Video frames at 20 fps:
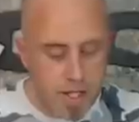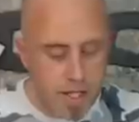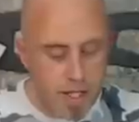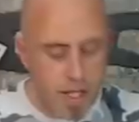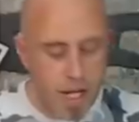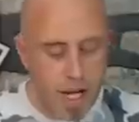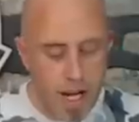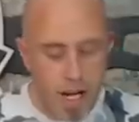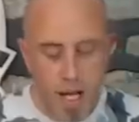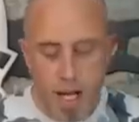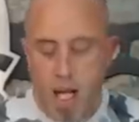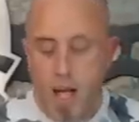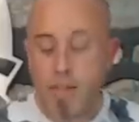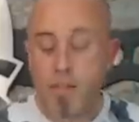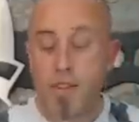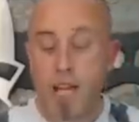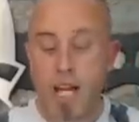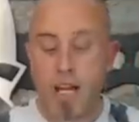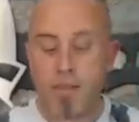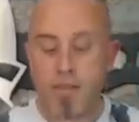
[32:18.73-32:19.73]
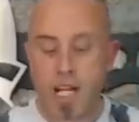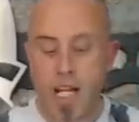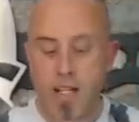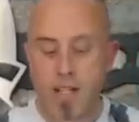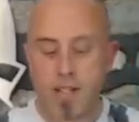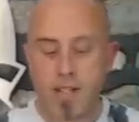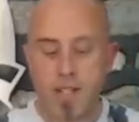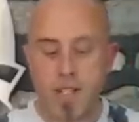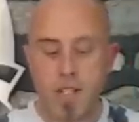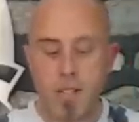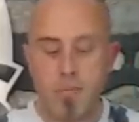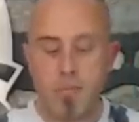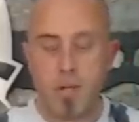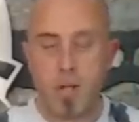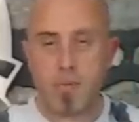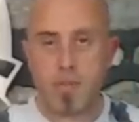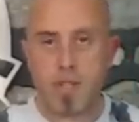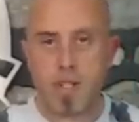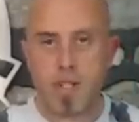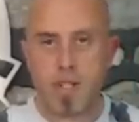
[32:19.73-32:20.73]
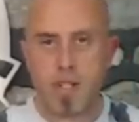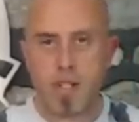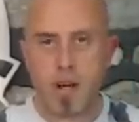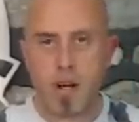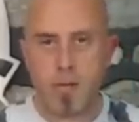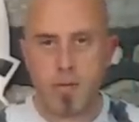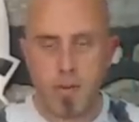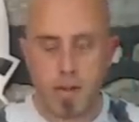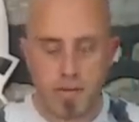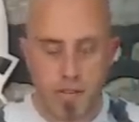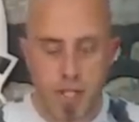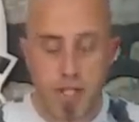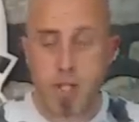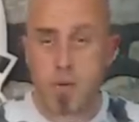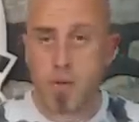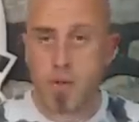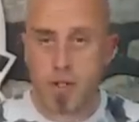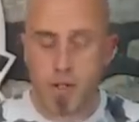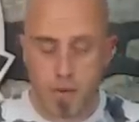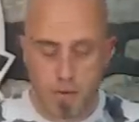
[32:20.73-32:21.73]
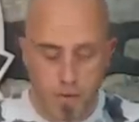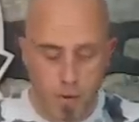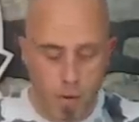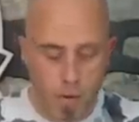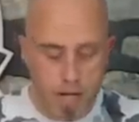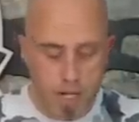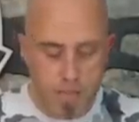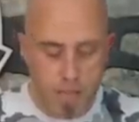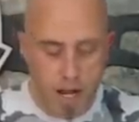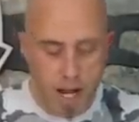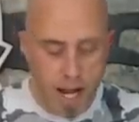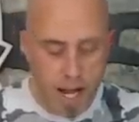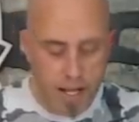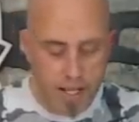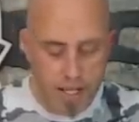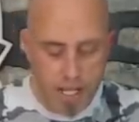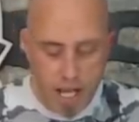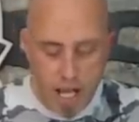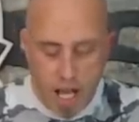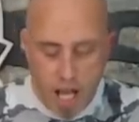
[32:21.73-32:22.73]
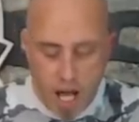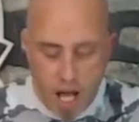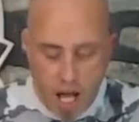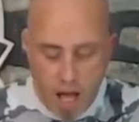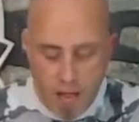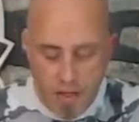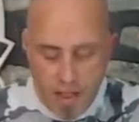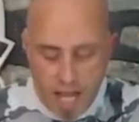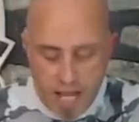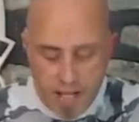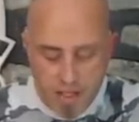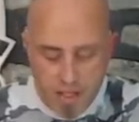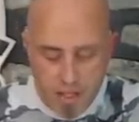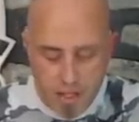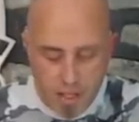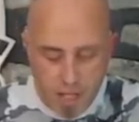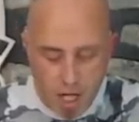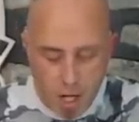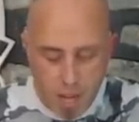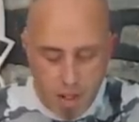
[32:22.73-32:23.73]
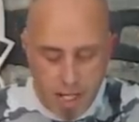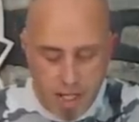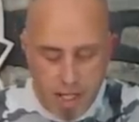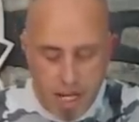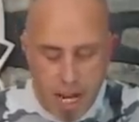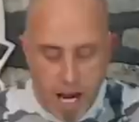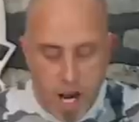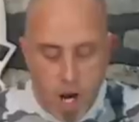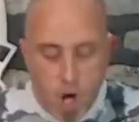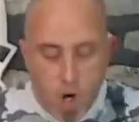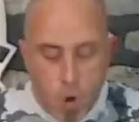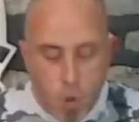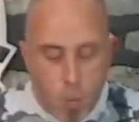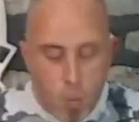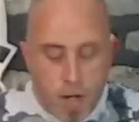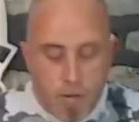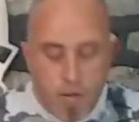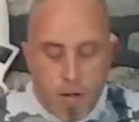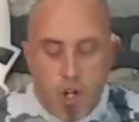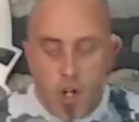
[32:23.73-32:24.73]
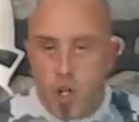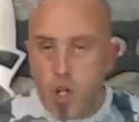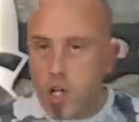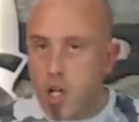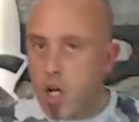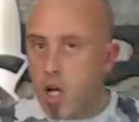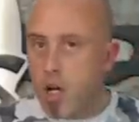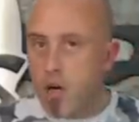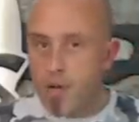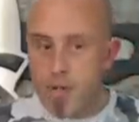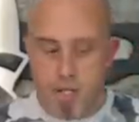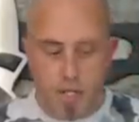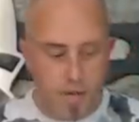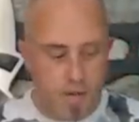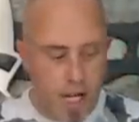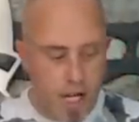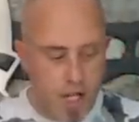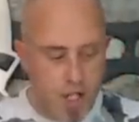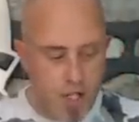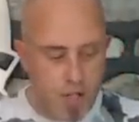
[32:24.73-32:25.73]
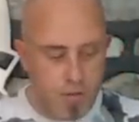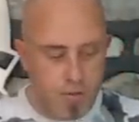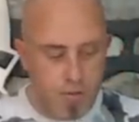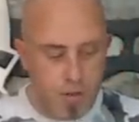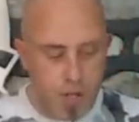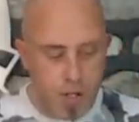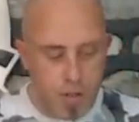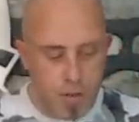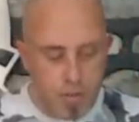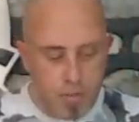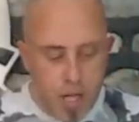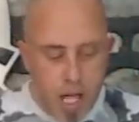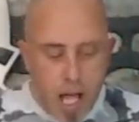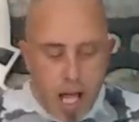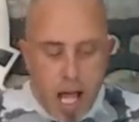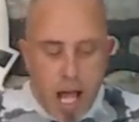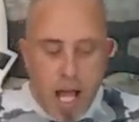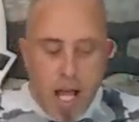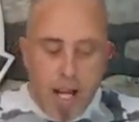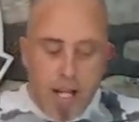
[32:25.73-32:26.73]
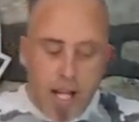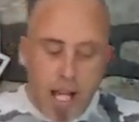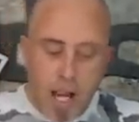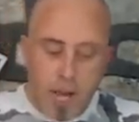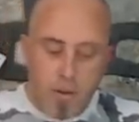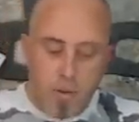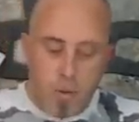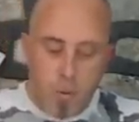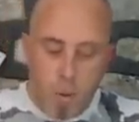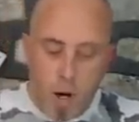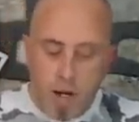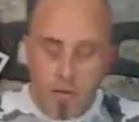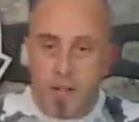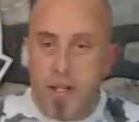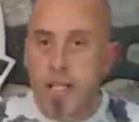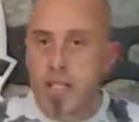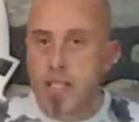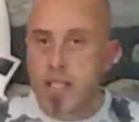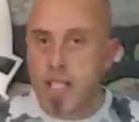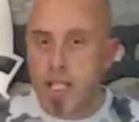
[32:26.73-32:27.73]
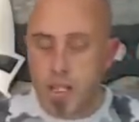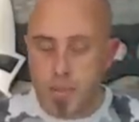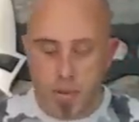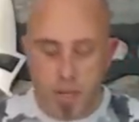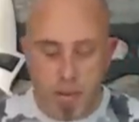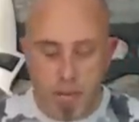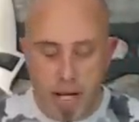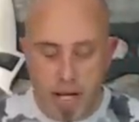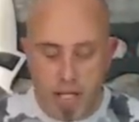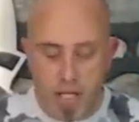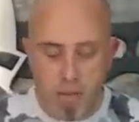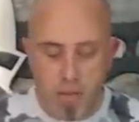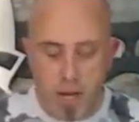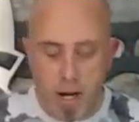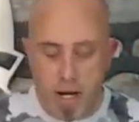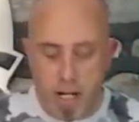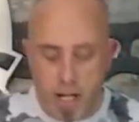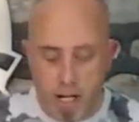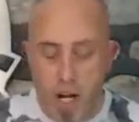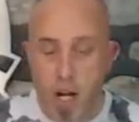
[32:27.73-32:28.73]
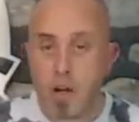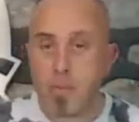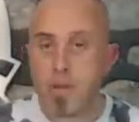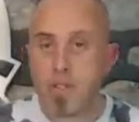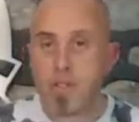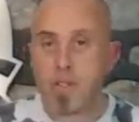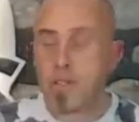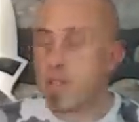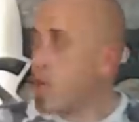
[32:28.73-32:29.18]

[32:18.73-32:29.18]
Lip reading: in there. Now, that's the multi-star 5200 4S pack. That's going to go in there with loads of extra room. Now, one thing to keep in the back of your mind, and I hope this is